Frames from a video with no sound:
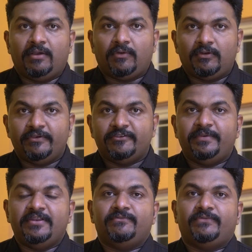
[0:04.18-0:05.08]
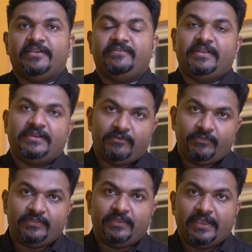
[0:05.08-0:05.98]
have always been fascinated
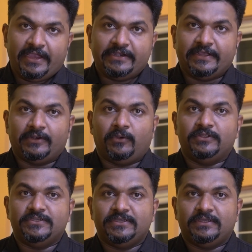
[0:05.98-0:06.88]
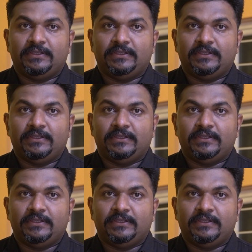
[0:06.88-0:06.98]
with AI technology.